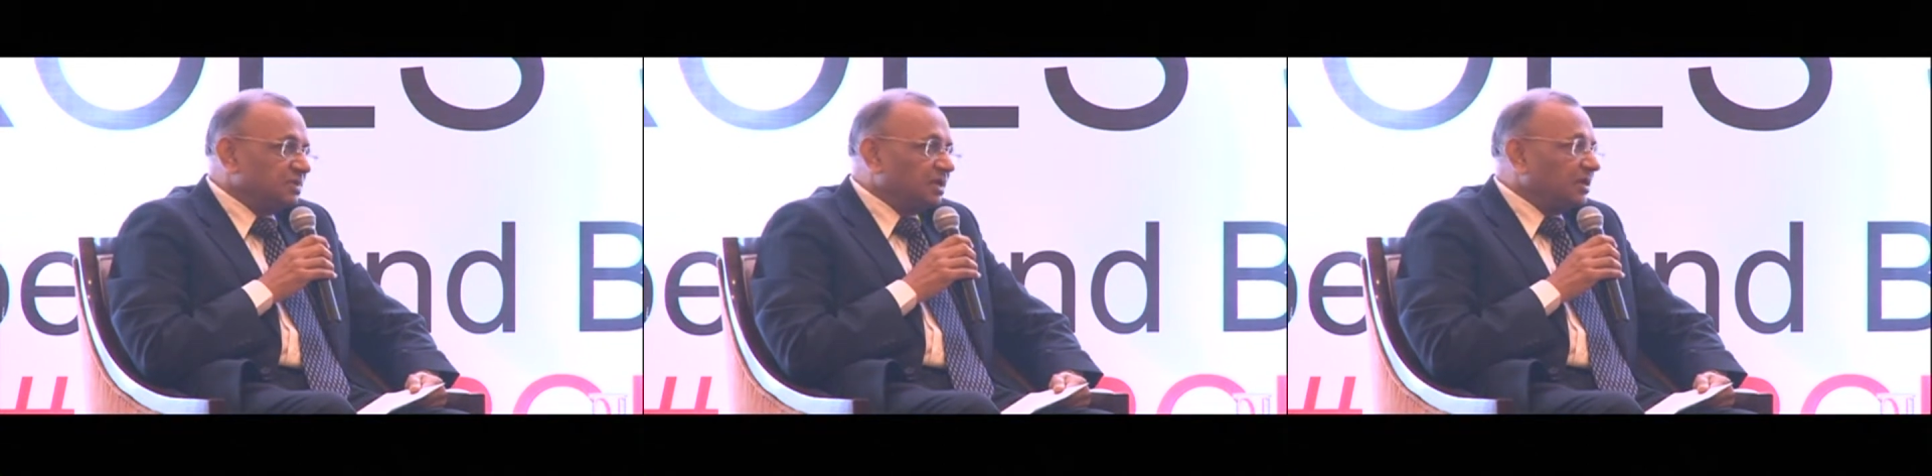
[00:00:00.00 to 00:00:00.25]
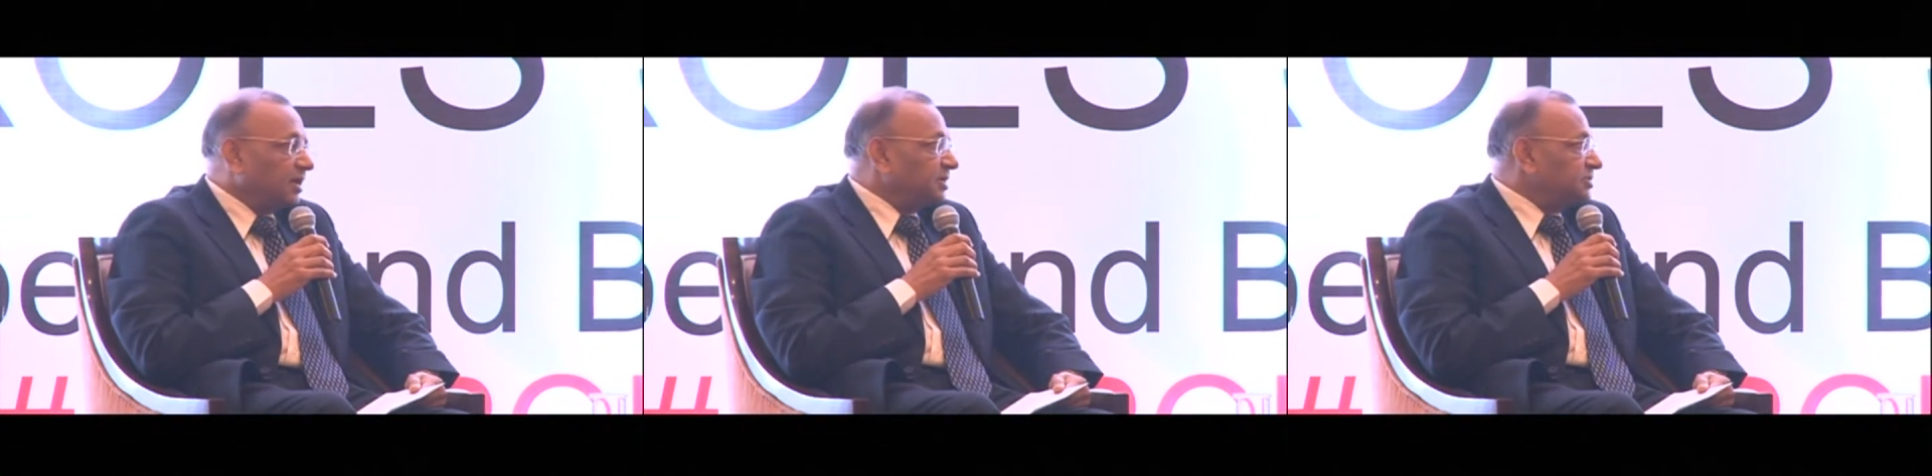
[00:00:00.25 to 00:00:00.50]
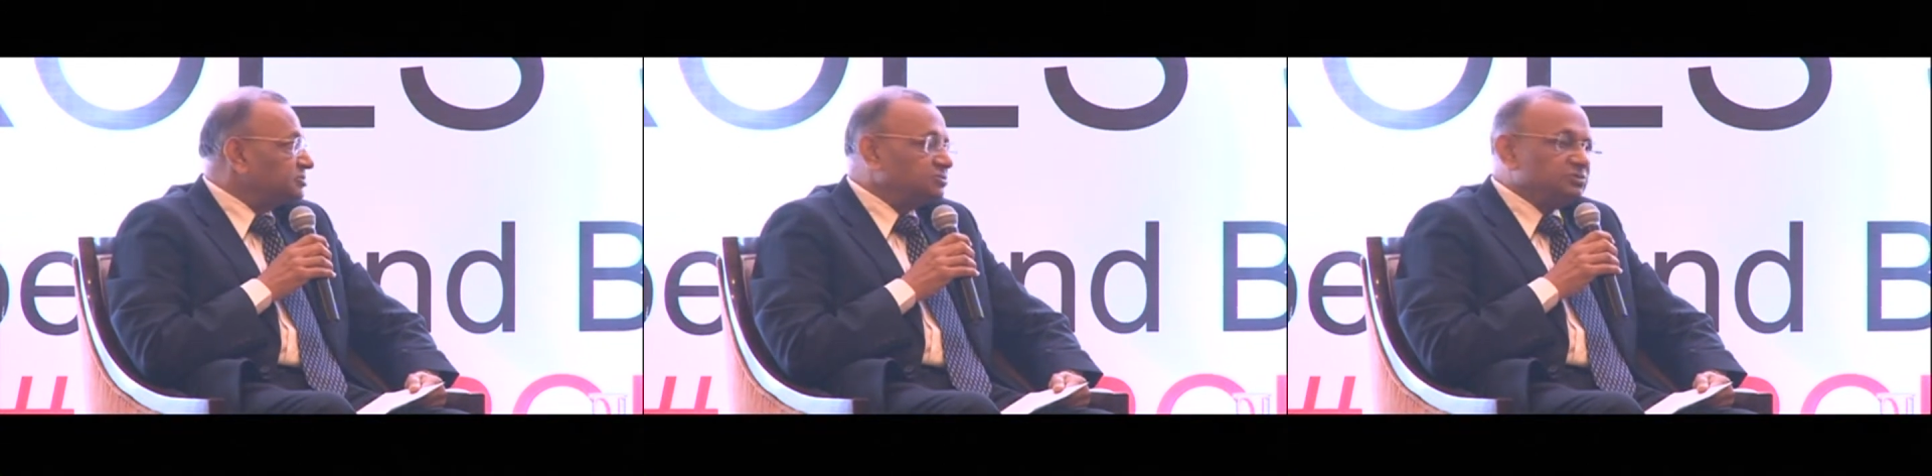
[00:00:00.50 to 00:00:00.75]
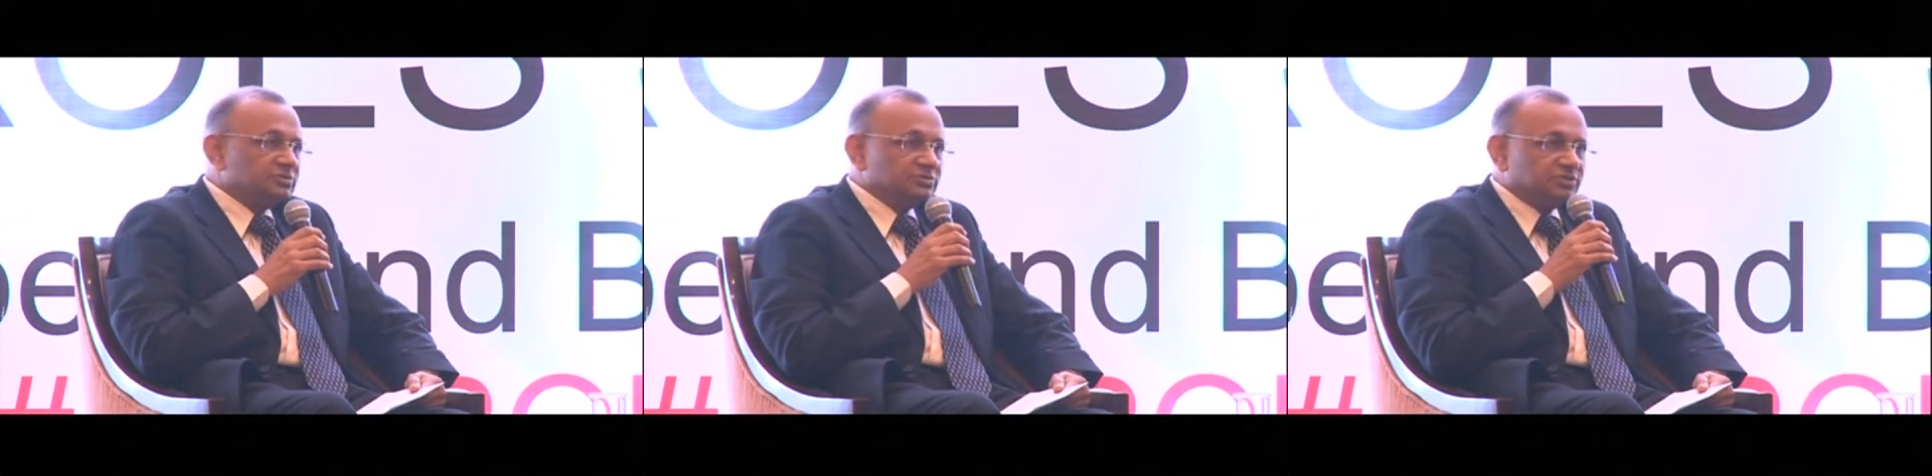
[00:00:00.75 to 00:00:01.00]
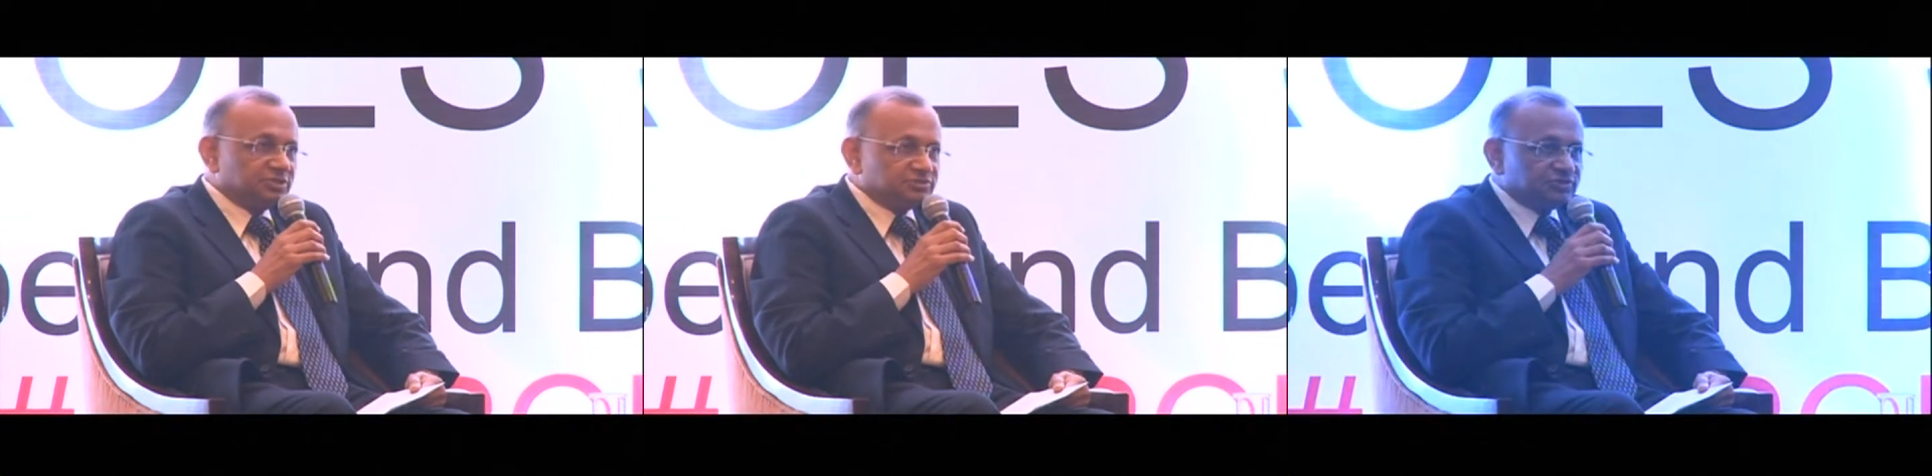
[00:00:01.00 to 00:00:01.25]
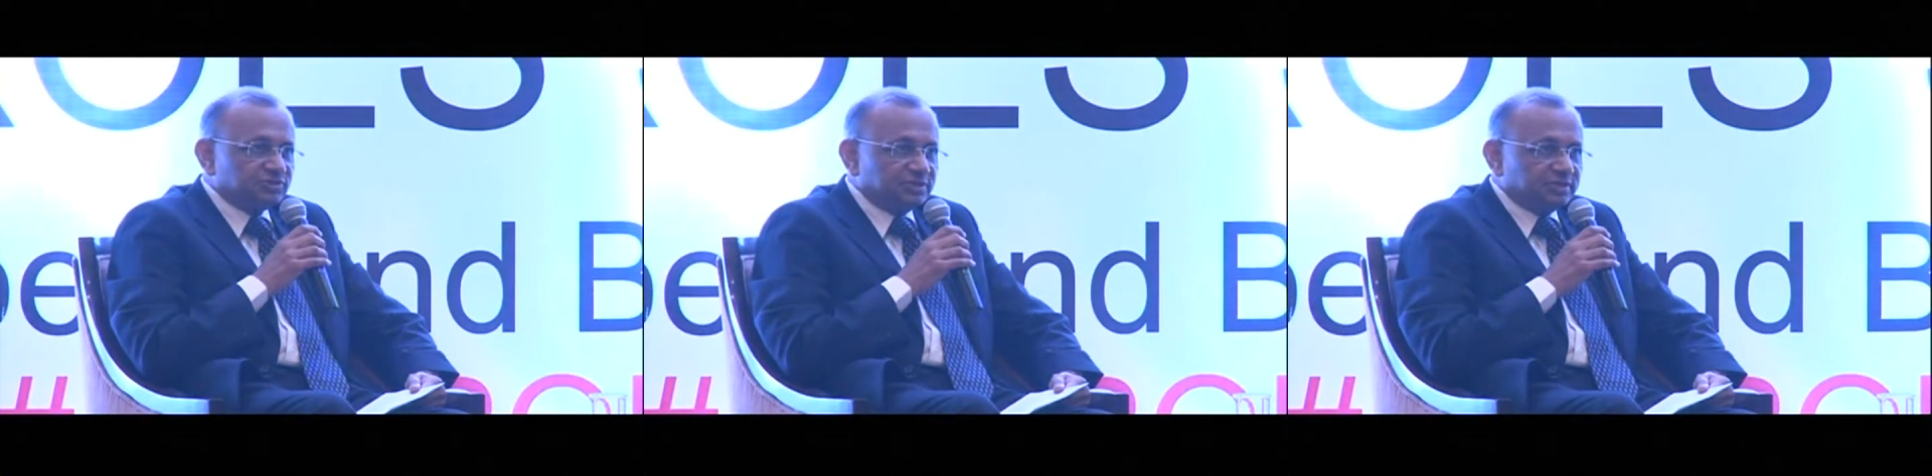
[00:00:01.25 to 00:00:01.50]
against
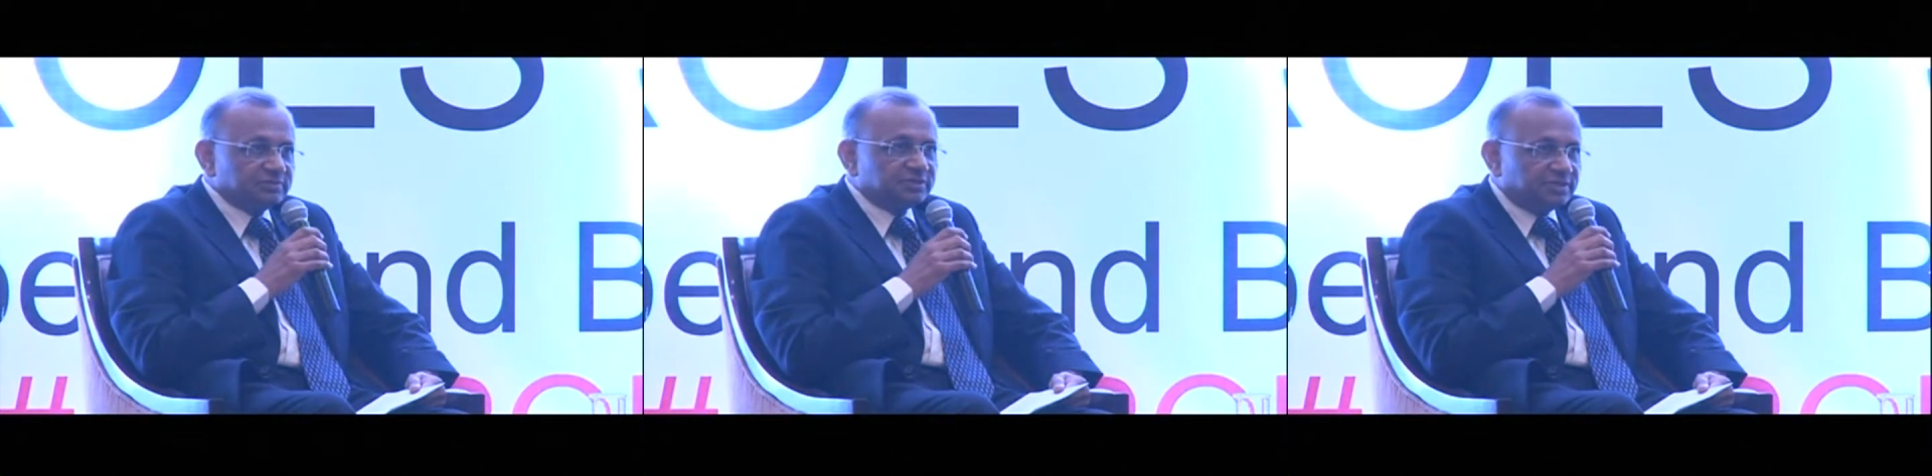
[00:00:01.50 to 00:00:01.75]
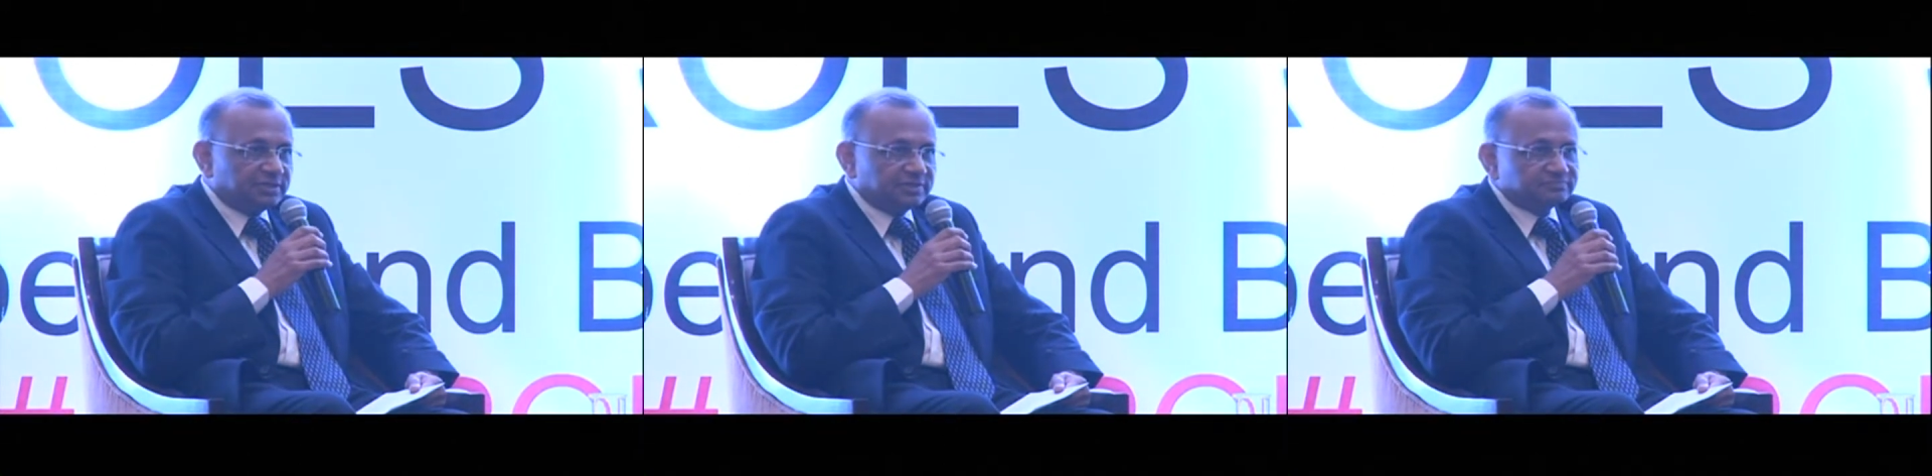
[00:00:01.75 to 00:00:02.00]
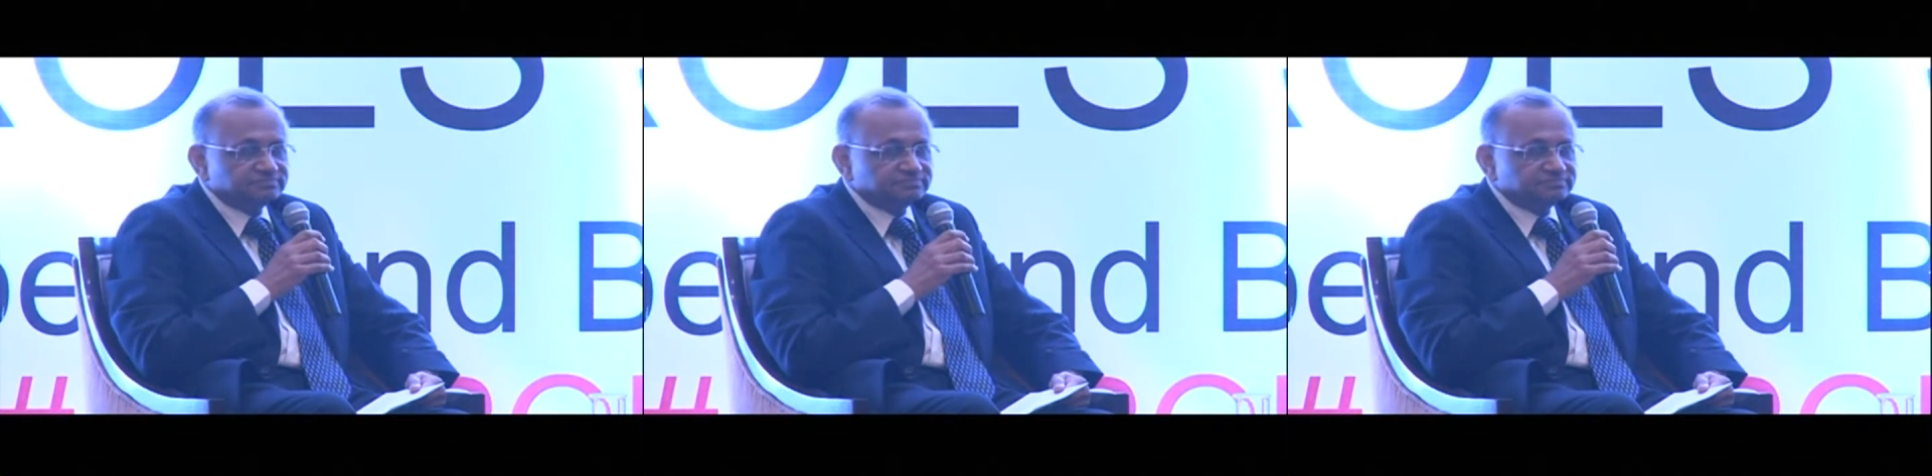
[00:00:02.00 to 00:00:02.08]
desi ghee.